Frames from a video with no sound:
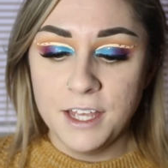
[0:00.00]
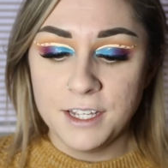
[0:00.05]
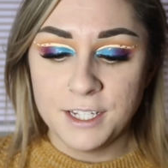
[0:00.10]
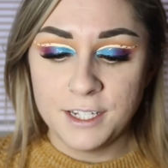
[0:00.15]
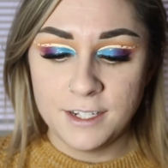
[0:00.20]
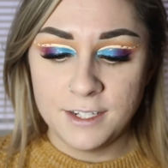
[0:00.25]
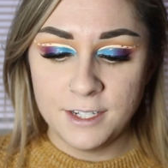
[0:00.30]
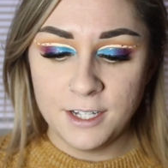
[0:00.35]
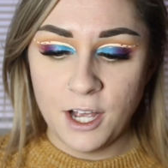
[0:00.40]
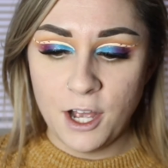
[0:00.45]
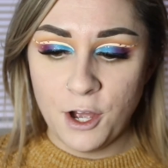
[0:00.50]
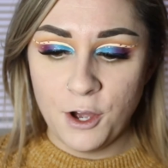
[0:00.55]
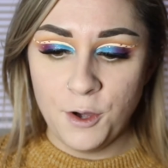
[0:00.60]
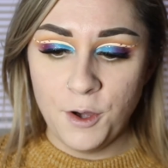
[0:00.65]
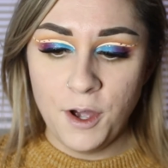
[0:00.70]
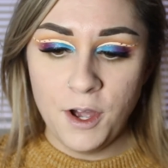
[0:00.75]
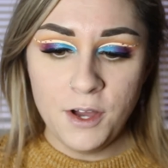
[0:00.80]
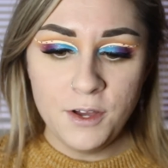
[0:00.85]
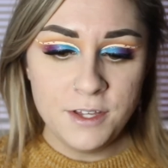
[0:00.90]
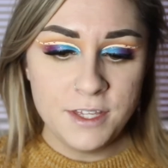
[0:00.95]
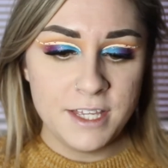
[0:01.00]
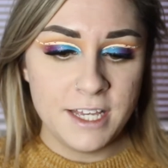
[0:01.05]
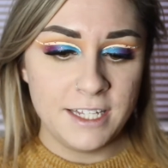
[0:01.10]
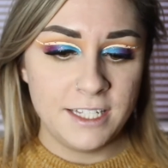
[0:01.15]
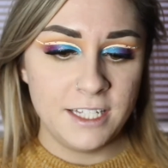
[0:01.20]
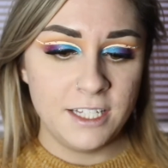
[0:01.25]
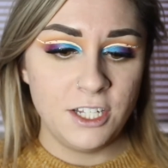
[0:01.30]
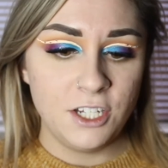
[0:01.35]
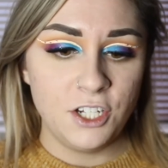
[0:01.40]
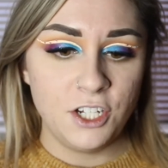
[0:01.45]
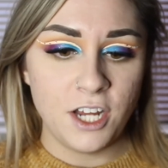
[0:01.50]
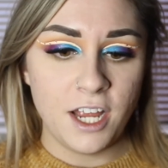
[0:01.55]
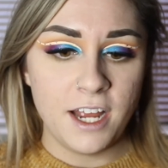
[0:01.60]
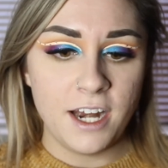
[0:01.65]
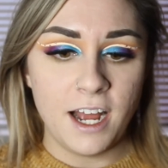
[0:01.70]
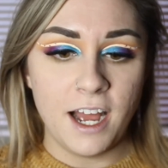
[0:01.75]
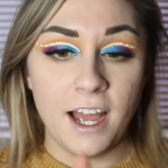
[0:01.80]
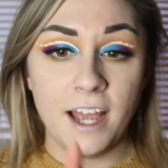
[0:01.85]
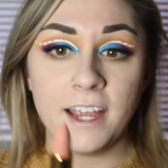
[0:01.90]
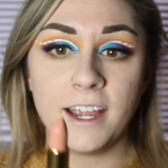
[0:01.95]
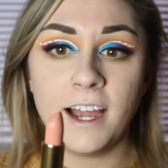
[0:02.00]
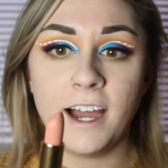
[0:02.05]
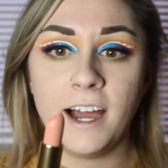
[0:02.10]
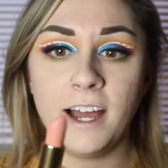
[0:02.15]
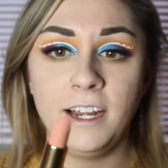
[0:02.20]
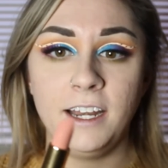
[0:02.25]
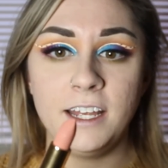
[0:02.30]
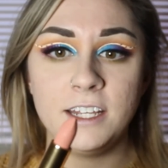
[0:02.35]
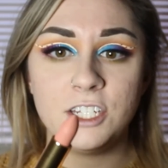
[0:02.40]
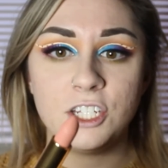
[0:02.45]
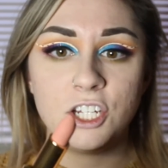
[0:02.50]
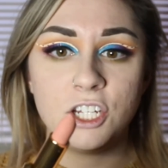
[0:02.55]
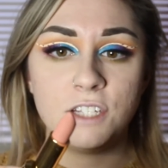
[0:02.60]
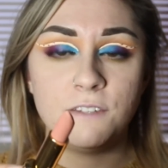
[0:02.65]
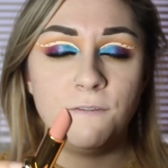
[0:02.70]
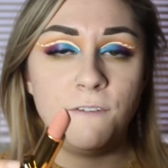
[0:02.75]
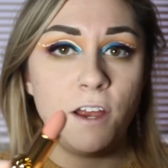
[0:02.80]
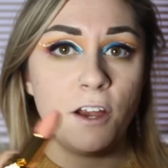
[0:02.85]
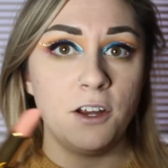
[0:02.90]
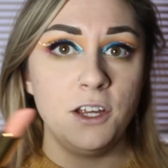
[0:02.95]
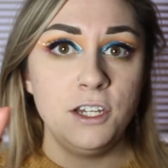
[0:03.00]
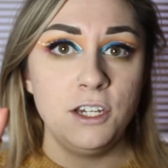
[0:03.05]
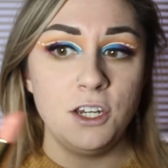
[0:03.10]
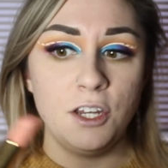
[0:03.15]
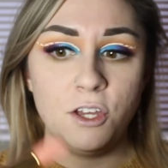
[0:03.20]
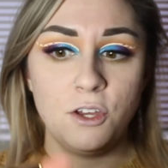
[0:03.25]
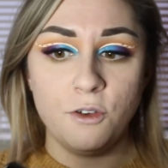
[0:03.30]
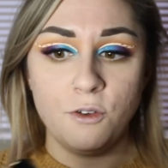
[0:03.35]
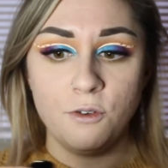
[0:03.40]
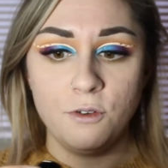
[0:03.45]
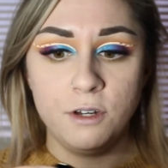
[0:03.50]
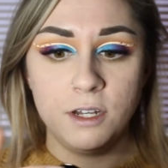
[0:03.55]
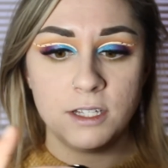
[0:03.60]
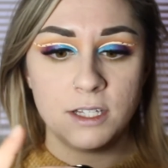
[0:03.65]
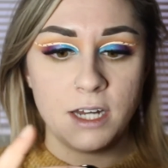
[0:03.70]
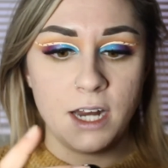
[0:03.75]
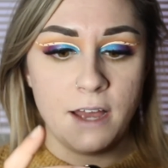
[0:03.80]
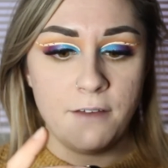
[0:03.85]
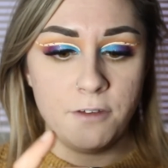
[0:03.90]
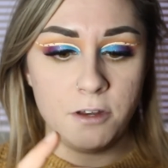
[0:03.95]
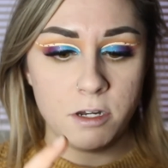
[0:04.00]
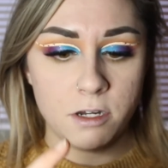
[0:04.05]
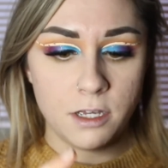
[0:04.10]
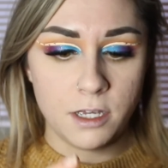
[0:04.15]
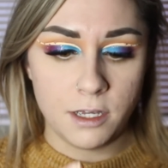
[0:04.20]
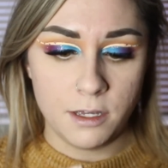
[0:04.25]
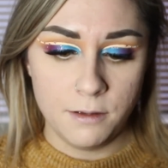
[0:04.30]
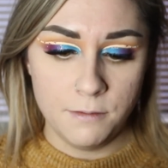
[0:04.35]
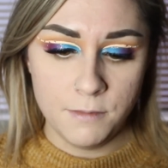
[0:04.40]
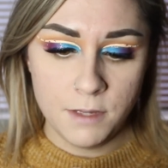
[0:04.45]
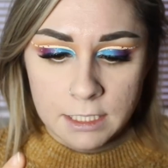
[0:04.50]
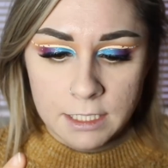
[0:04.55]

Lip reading: So this is the shade I got. It's just very nude. Does it have a name?